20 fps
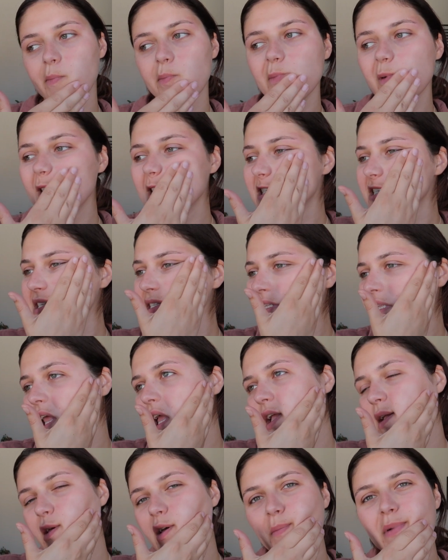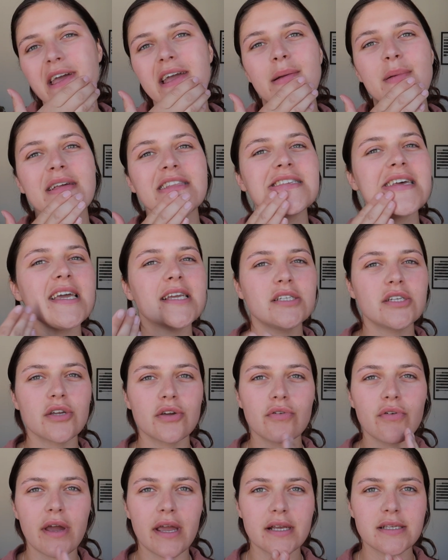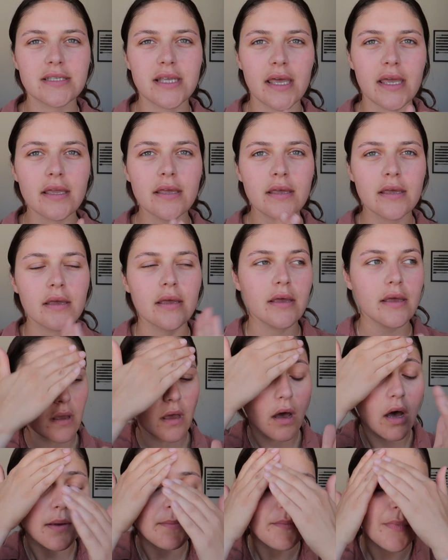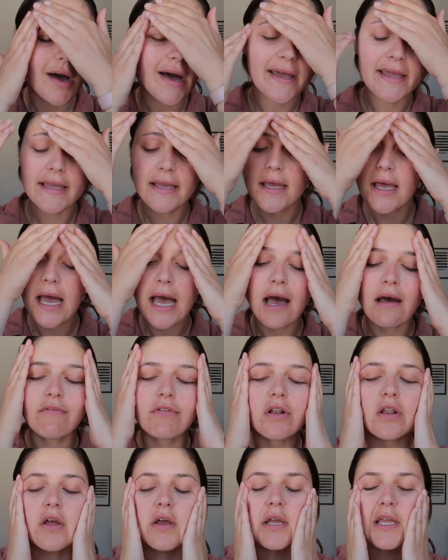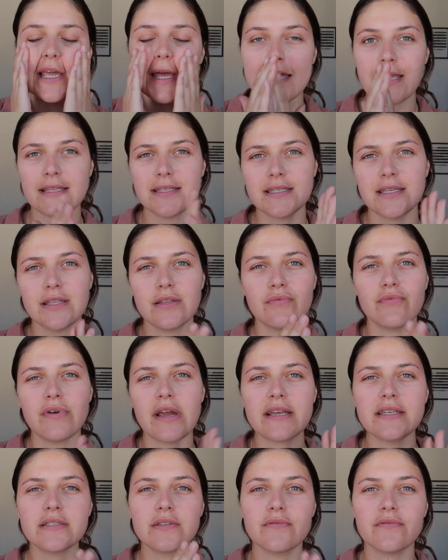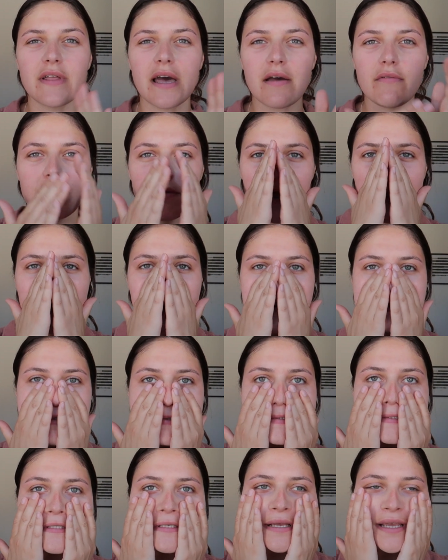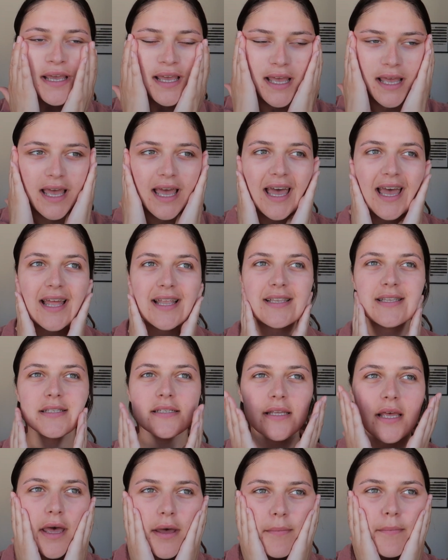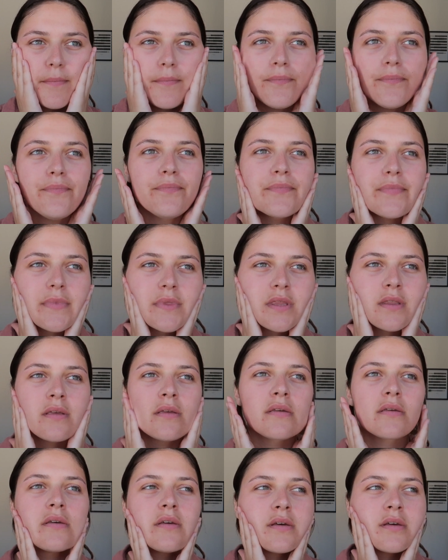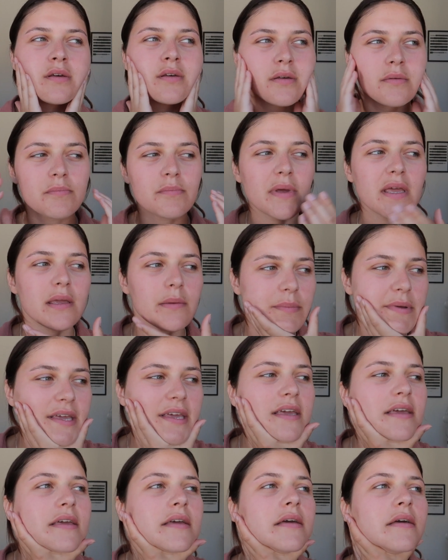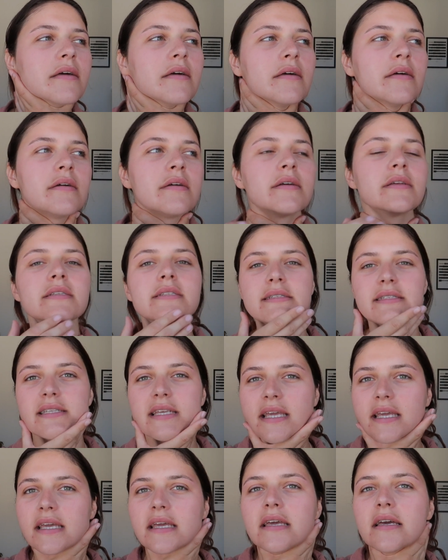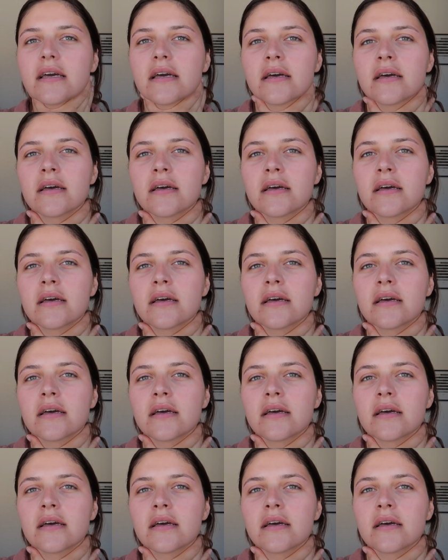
which is like pigmentation correcting. I might have a look into the rest of that range and maybe see